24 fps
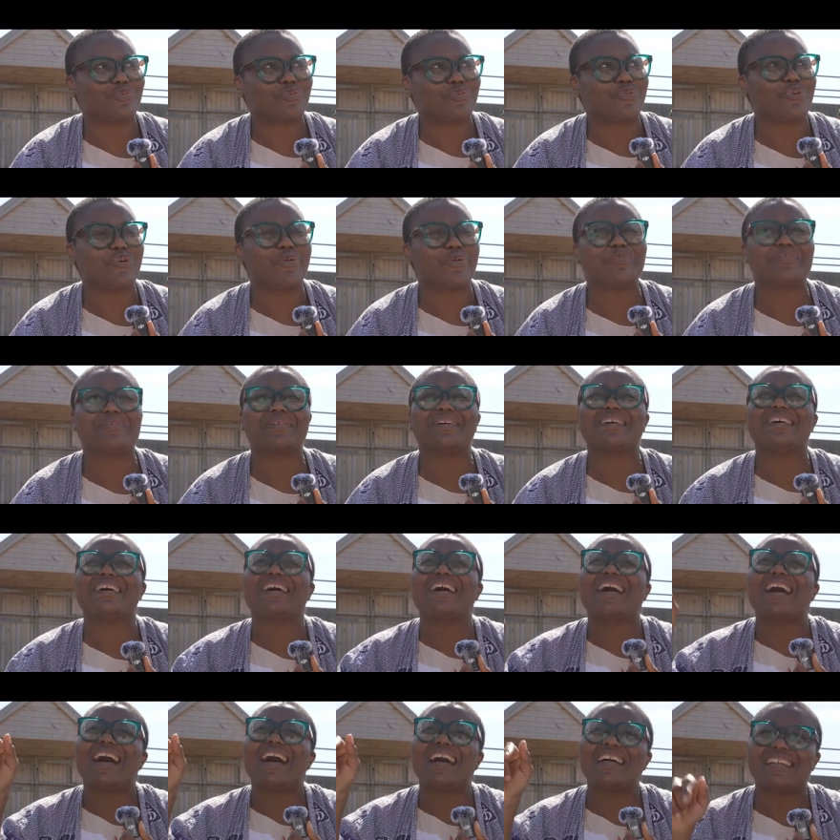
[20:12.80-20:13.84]
will come.
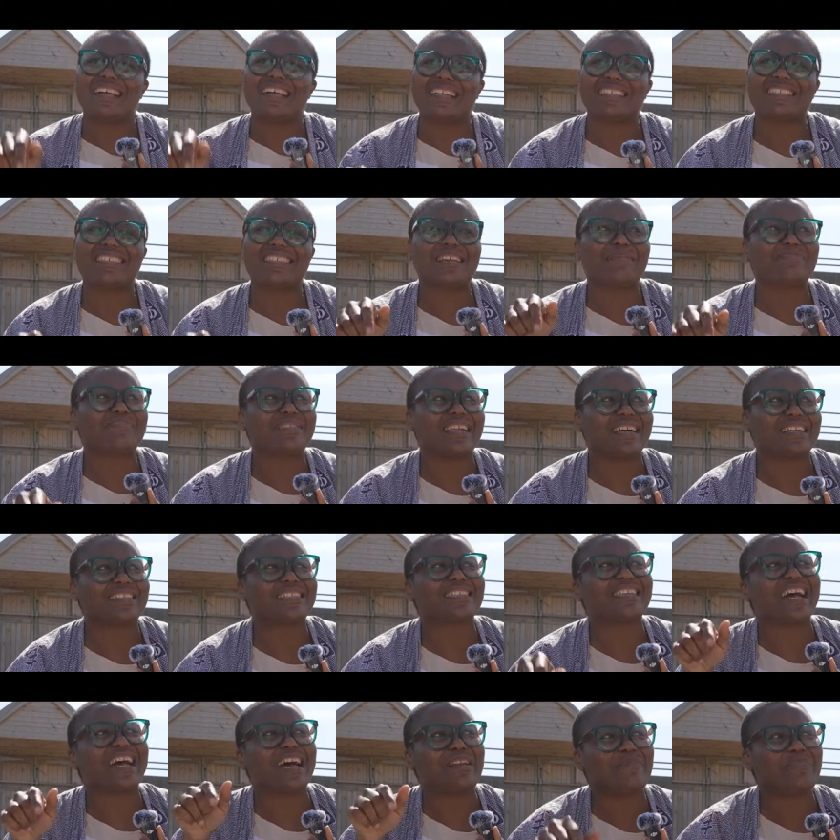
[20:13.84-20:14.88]
And that same
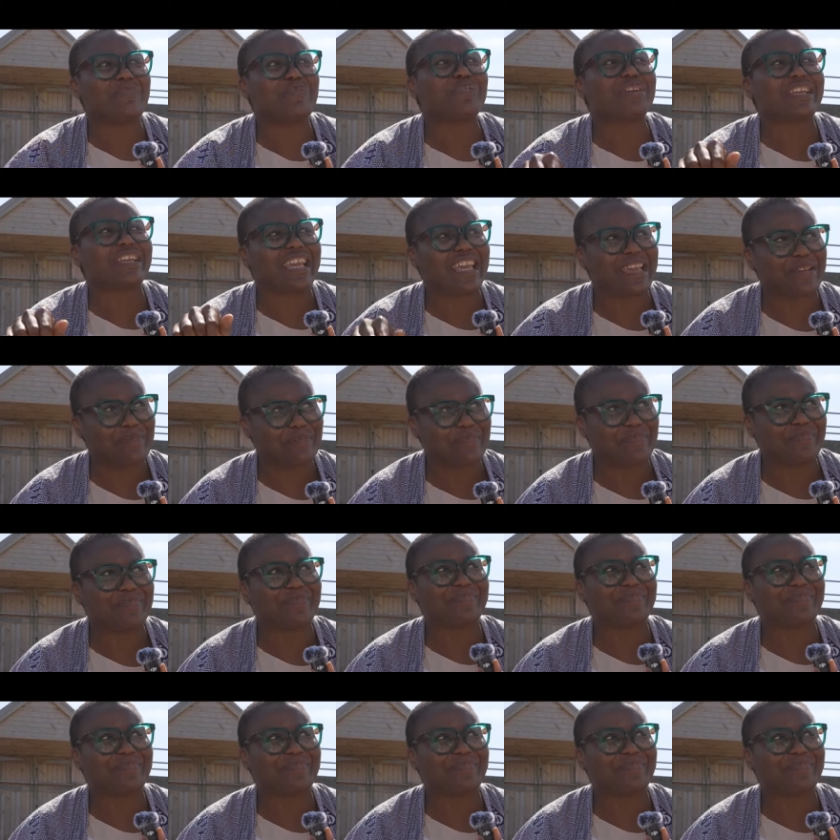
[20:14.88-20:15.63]
taxi I had booked came.